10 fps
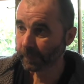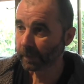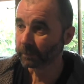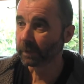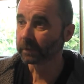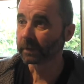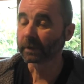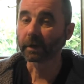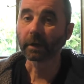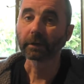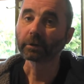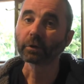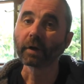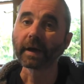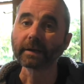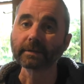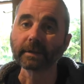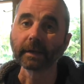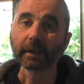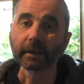I'm not going to go
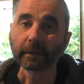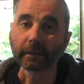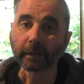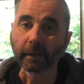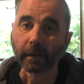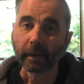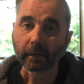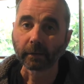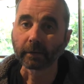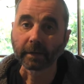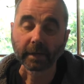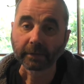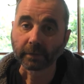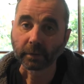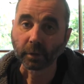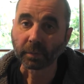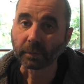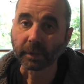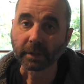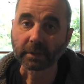crazy and like that other dopey
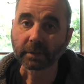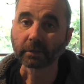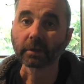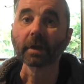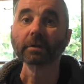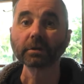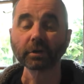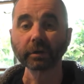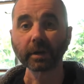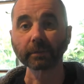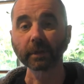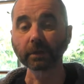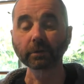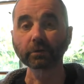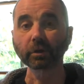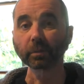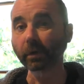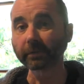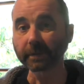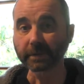bitch and go and shoot up a YouTube
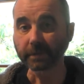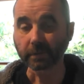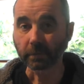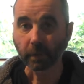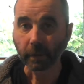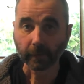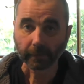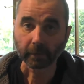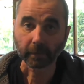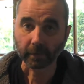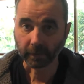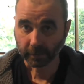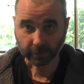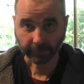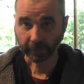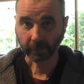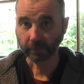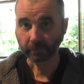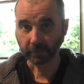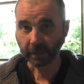office and, you know, think it's something
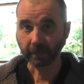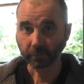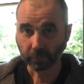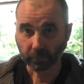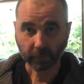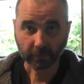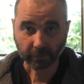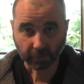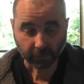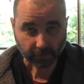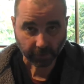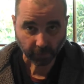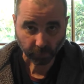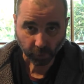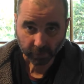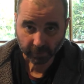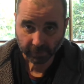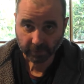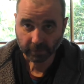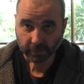I'm taking, you know, I'm not going to take it personally.
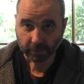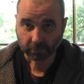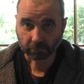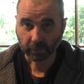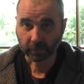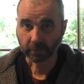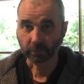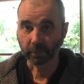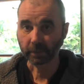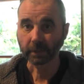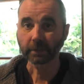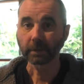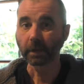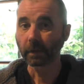It's just, it is what it is.